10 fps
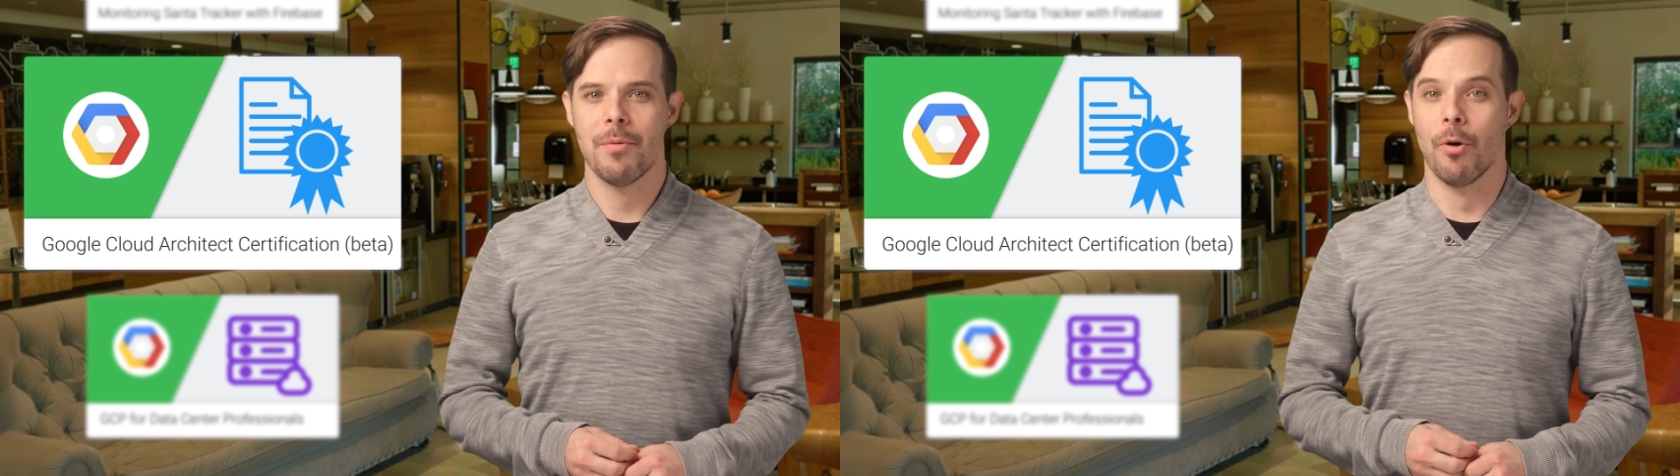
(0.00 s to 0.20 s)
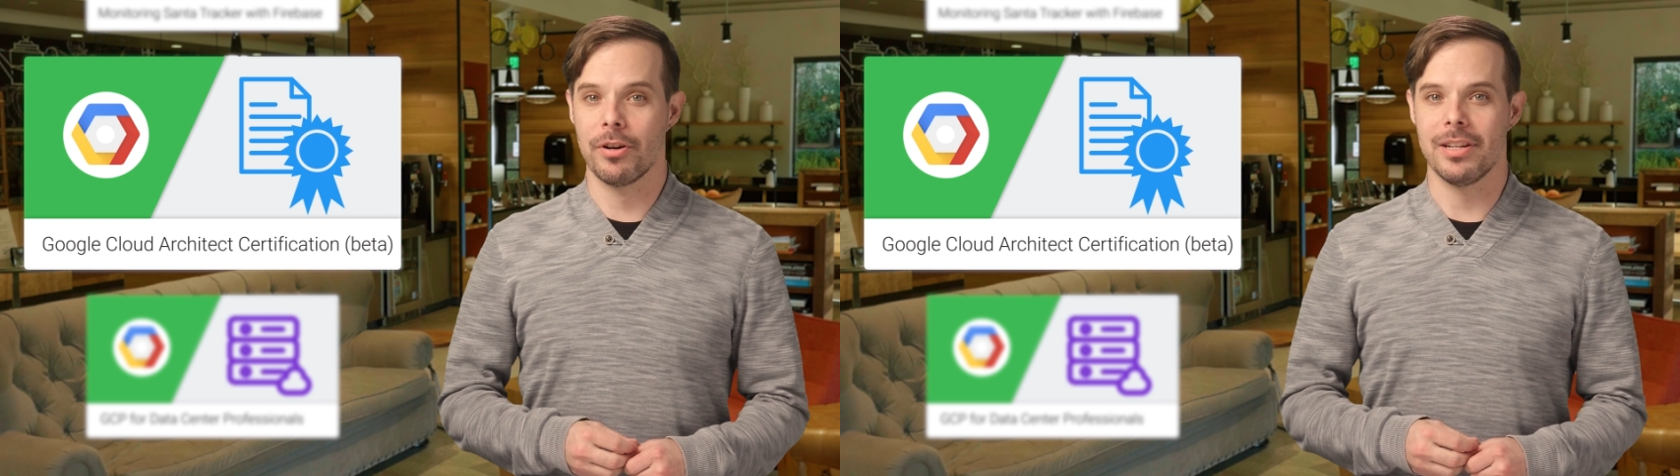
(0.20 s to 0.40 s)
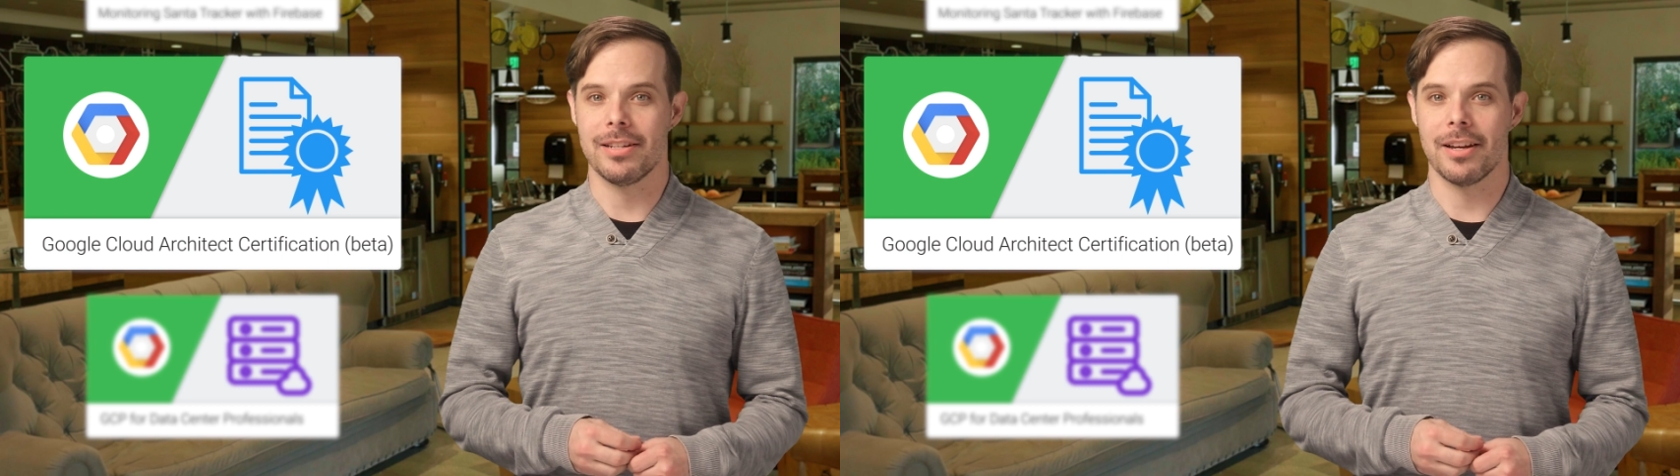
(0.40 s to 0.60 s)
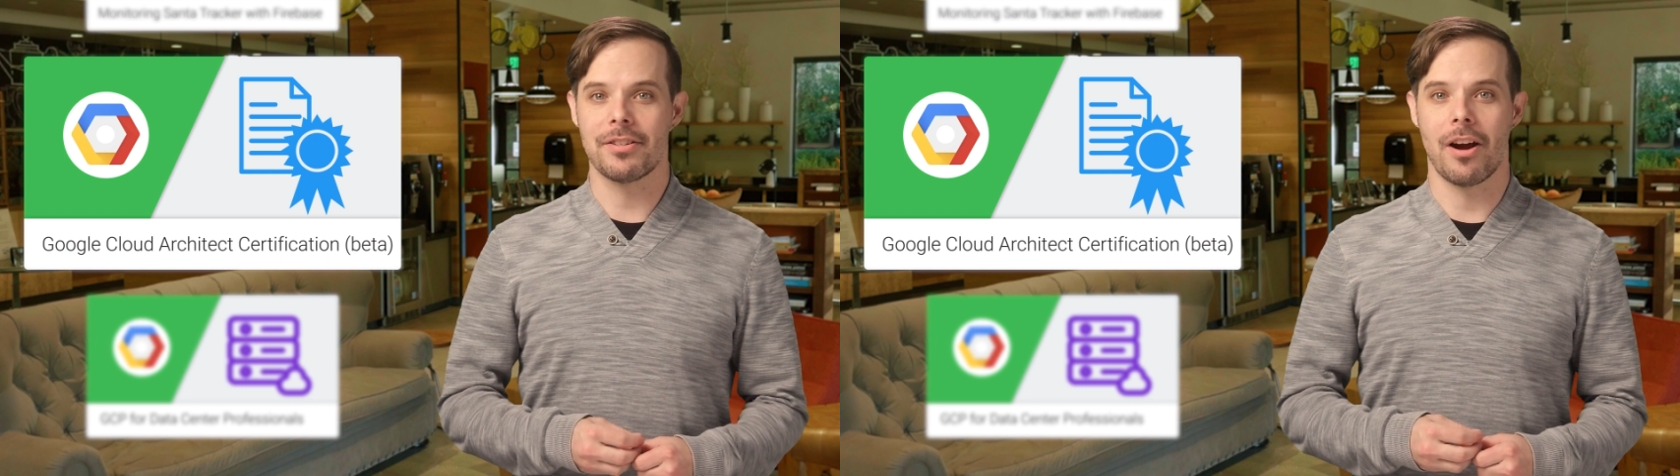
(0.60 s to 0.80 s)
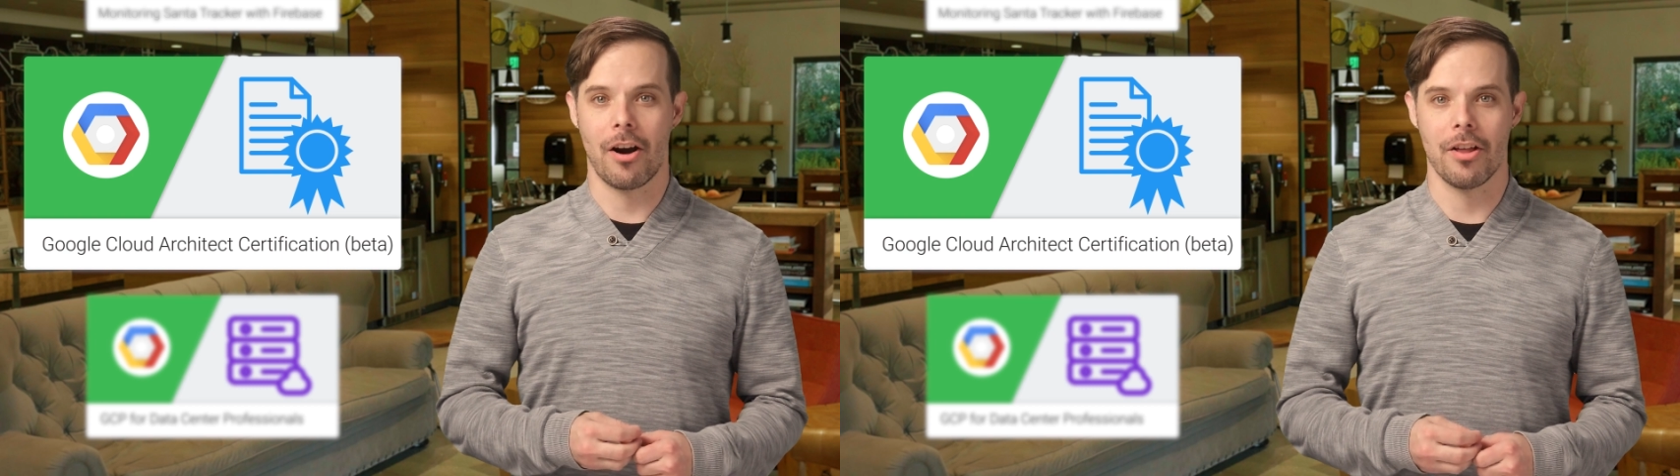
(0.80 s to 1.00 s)
More
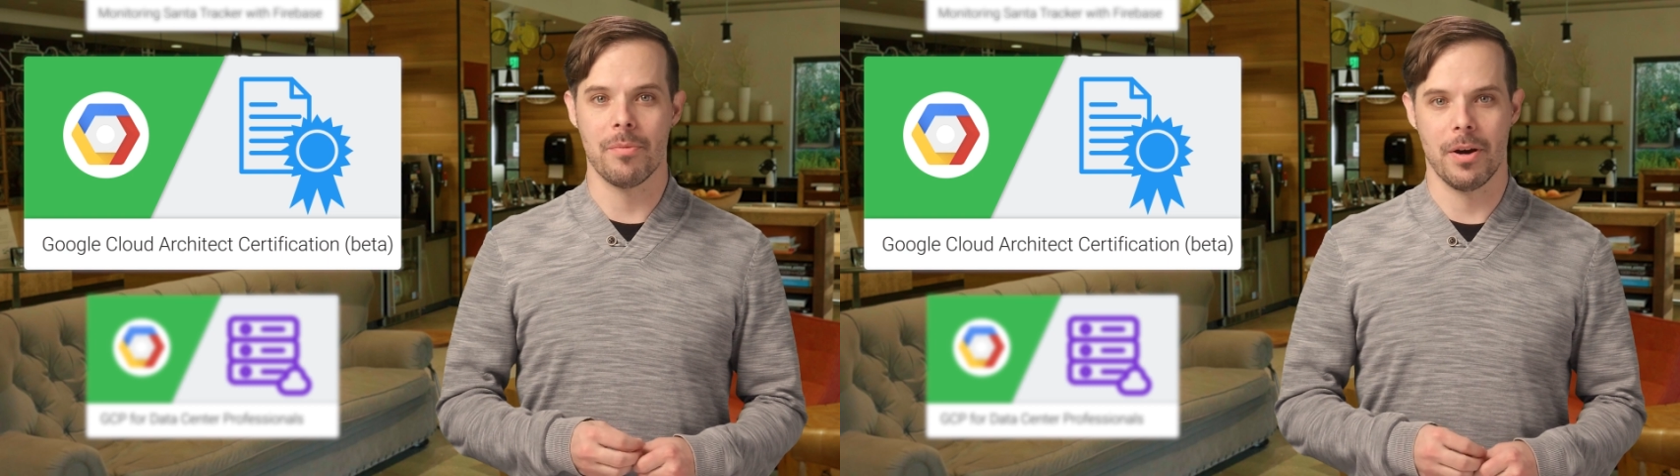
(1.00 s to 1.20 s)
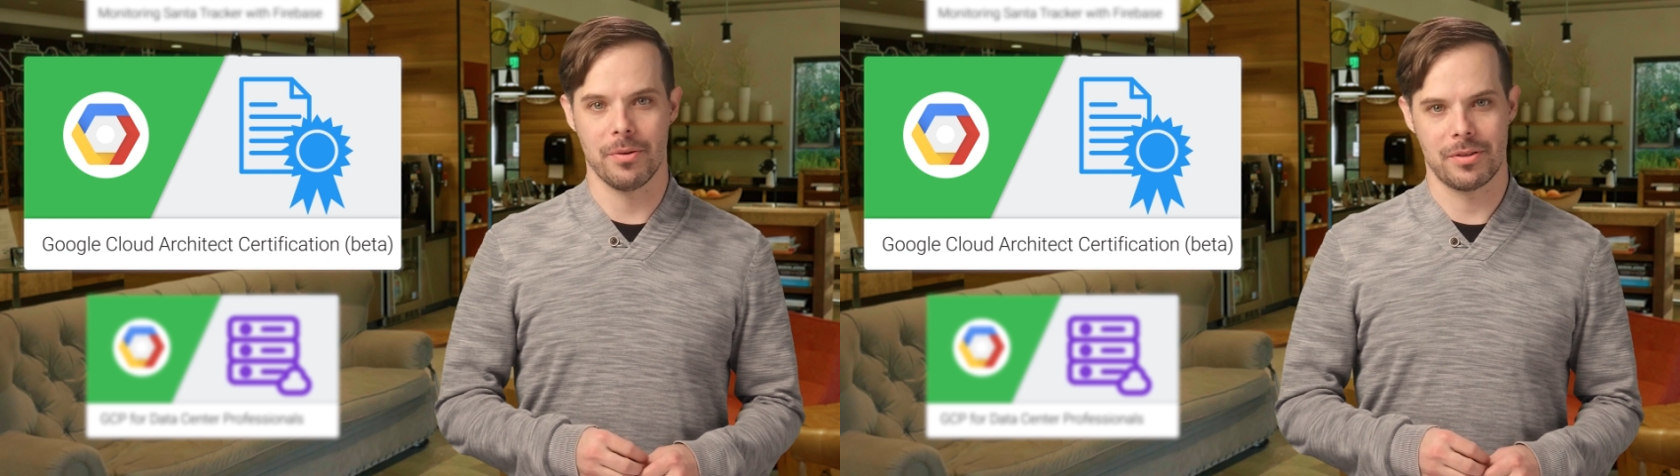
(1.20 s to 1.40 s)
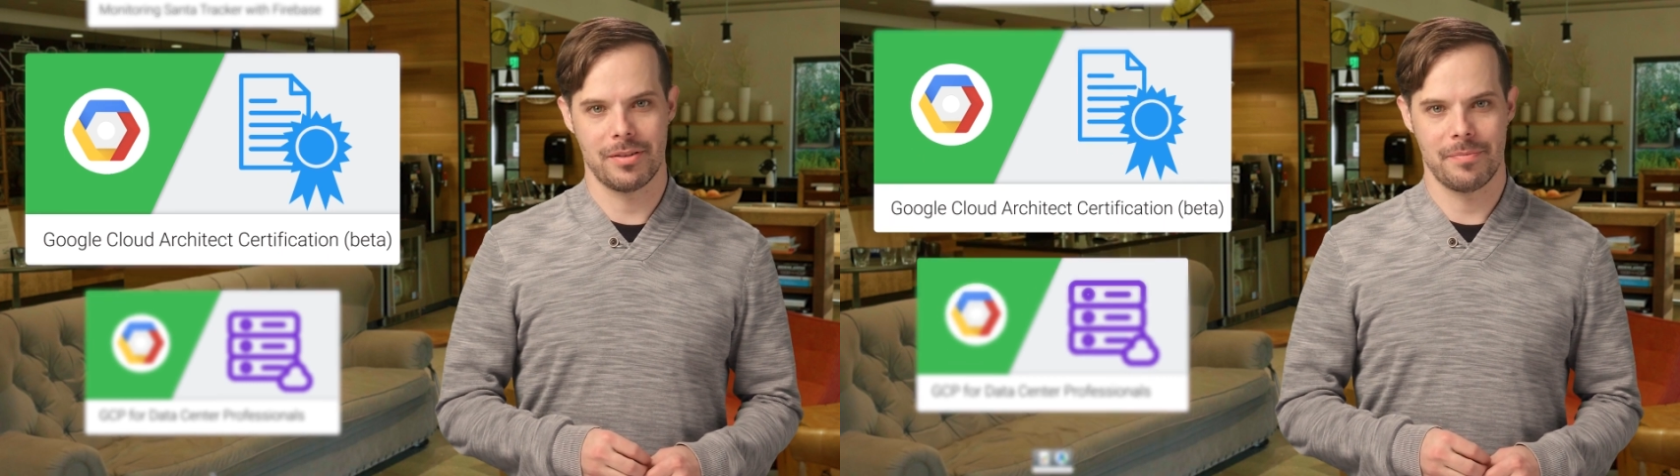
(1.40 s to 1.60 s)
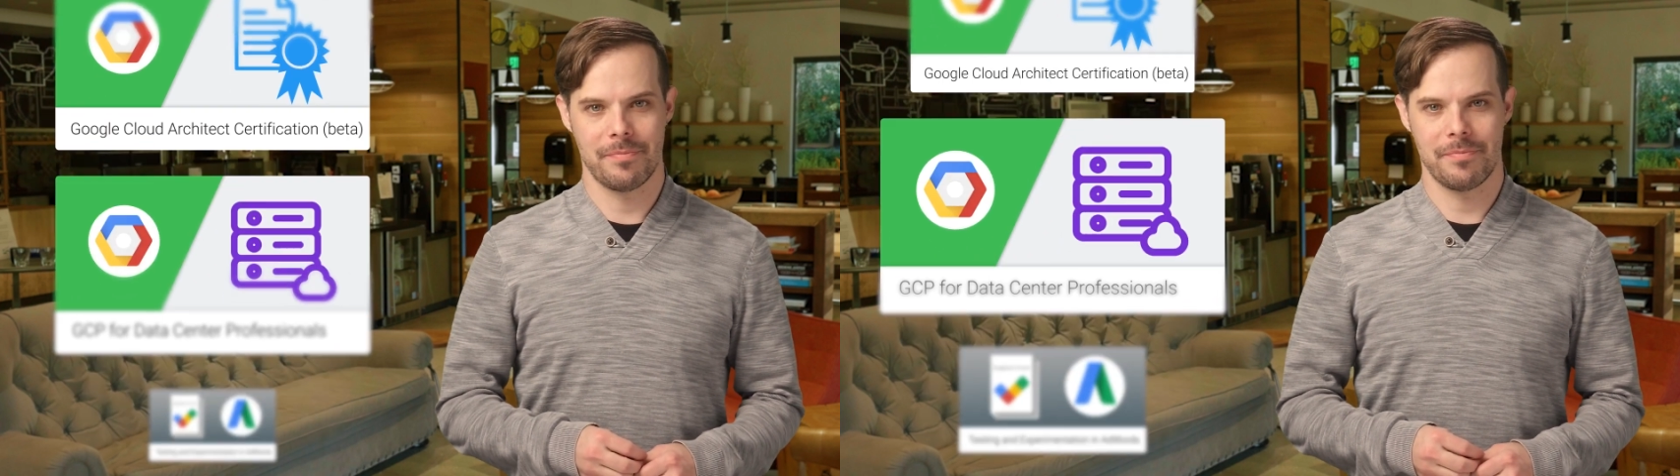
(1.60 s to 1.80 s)
details are on the post.